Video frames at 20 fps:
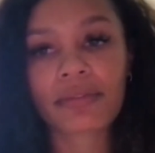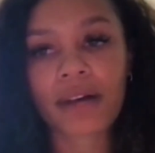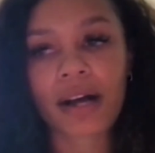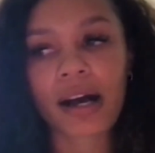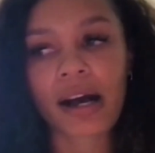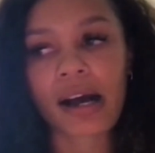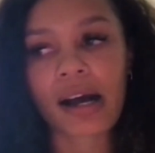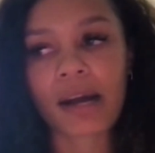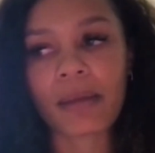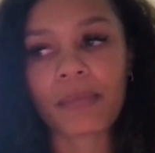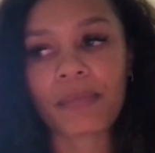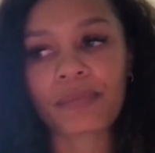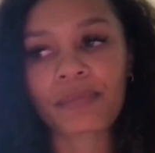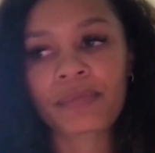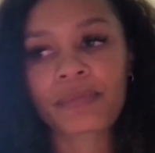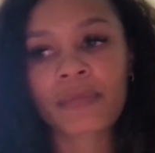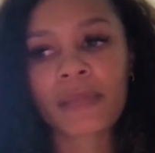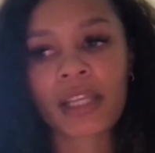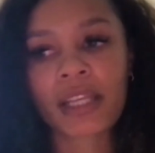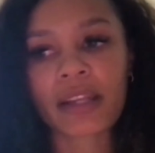And
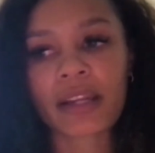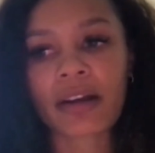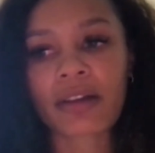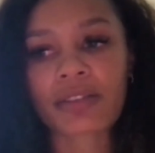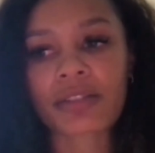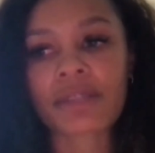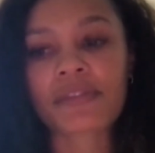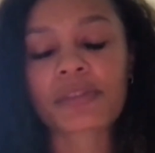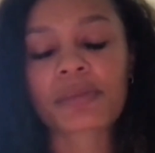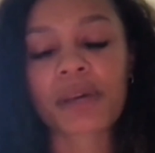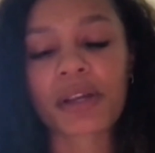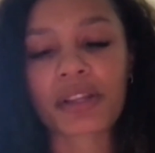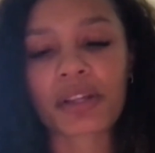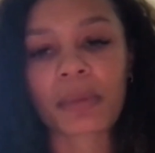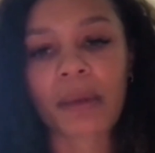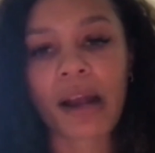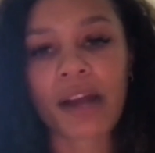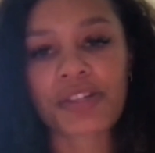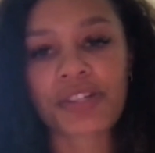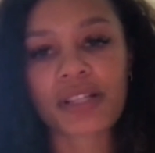I also have some other
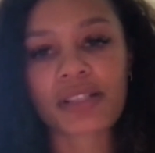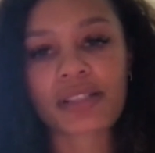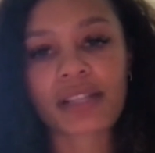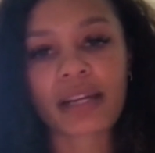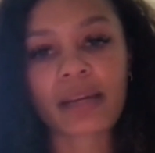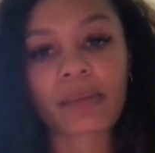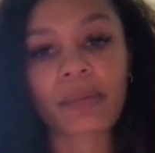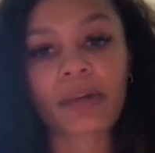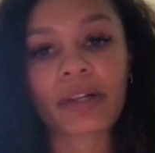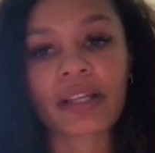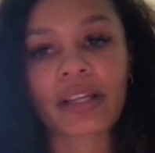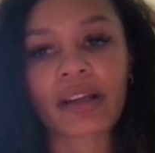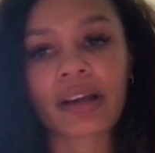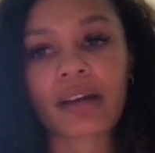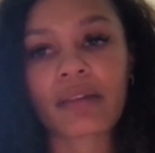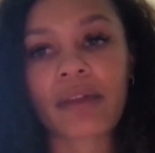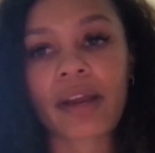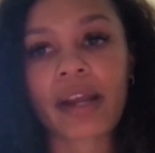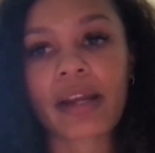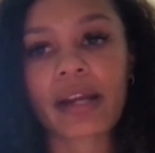projects that I'm working
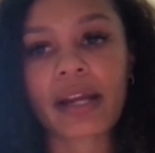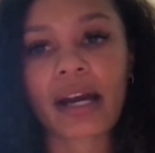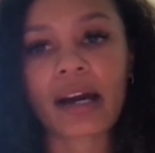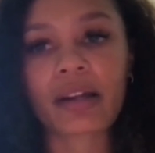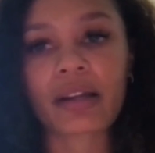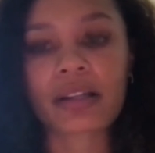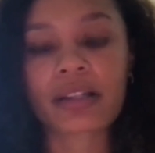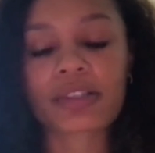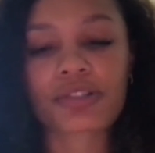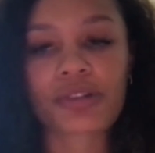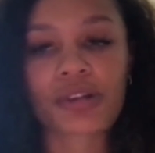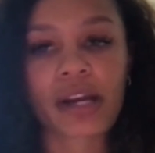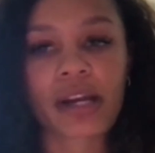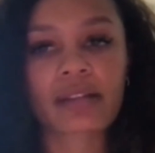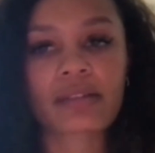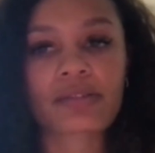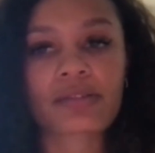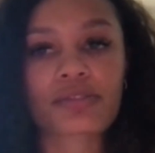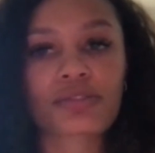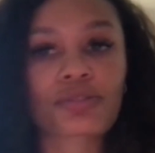on right now to try
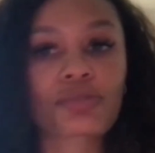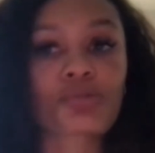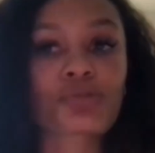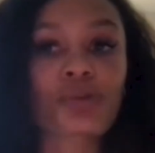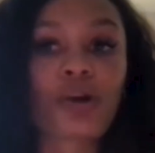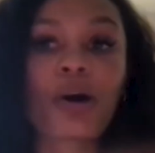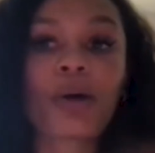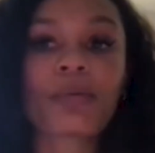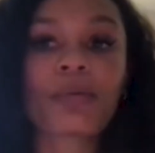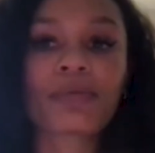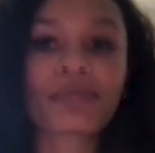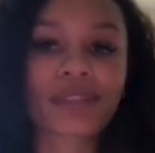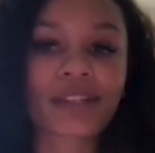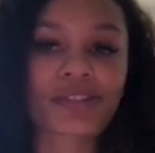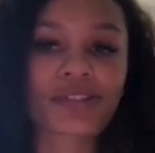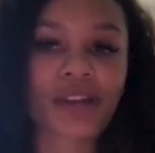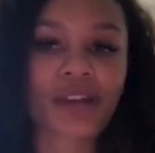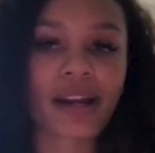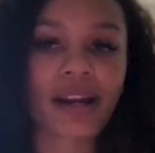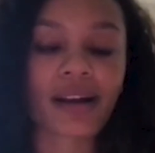to hopefully
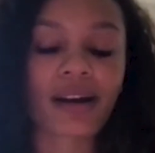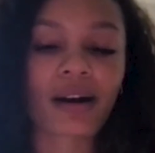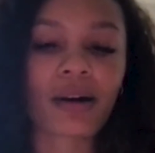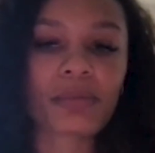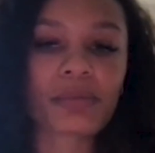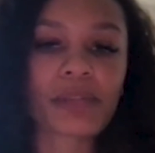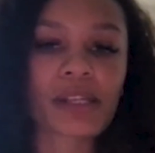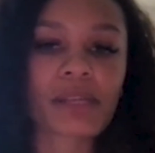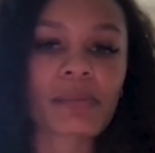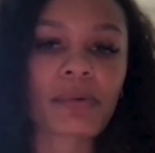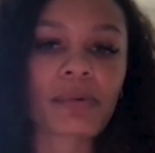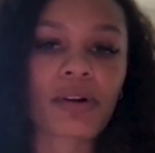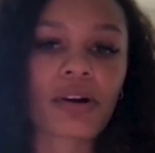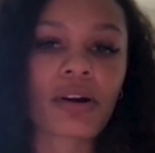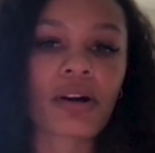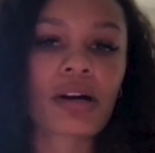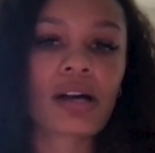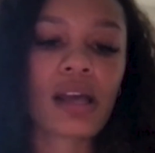try to help people